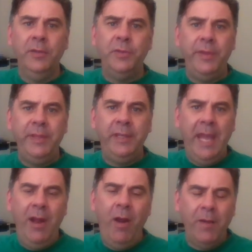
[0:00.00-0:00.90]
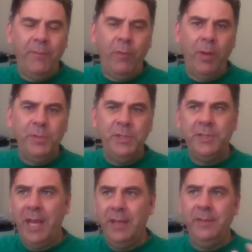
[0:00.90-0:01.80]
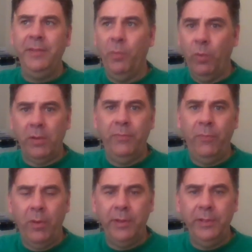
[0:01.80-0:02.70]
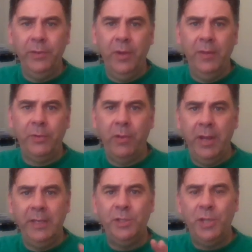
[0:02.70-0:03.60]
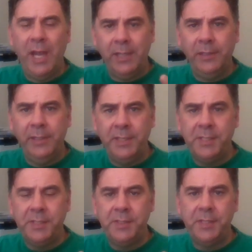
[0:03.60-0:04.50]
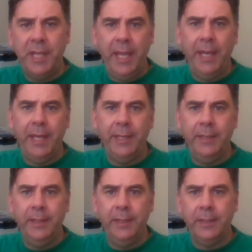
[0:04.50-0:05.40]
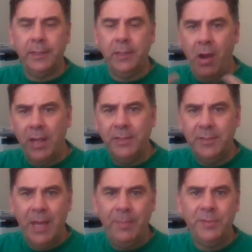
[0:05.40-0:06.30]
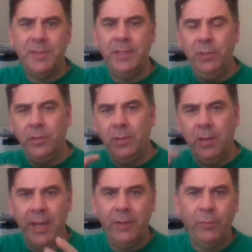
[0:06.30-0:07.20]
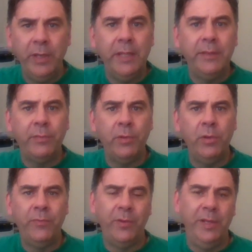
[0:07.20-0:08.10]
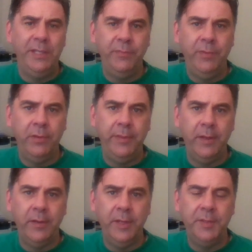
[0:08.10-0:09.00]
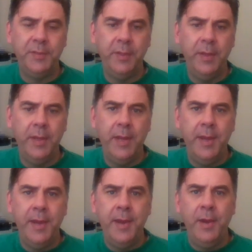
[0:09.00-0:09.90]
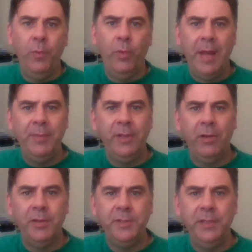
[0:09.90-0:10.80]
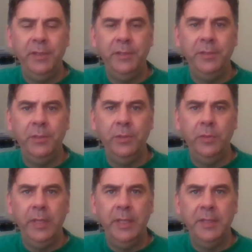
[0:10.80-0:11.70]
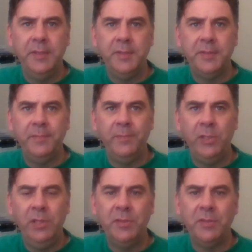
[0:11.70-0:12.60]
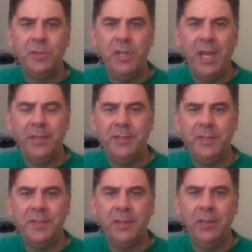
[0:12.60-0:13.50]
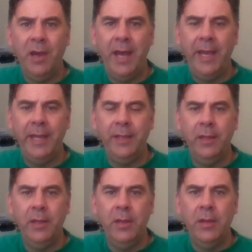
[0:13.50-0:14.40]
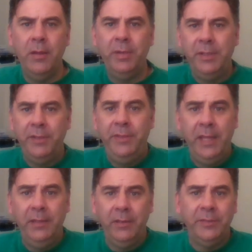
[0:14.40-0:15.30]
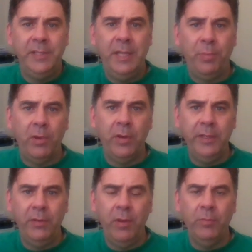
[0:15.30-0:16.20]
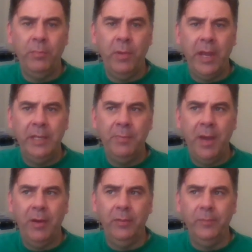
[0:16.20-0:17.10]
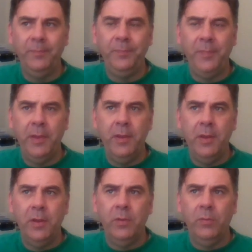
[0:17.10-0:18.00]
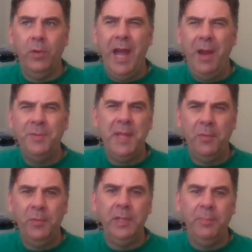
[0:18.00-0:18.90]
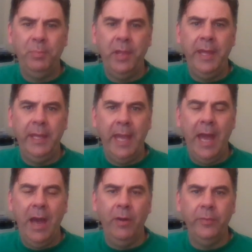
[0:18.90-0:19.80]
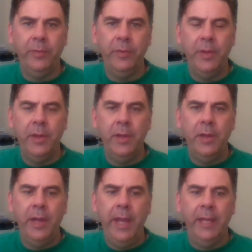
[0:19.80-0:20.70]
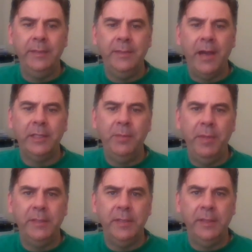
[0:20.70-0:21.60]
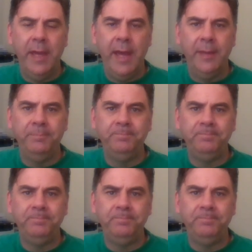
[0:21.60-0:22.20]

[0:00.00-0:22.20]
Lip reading: So in the Gayheart form, she's kind of done the work for you of creating checklists and concepts that you can kind of read through each of your theories. What I'm encouraging you to do is to use those checklists as a guide, but to think a little deeper in your own mind about, well, how is that really playing out, and documenting that.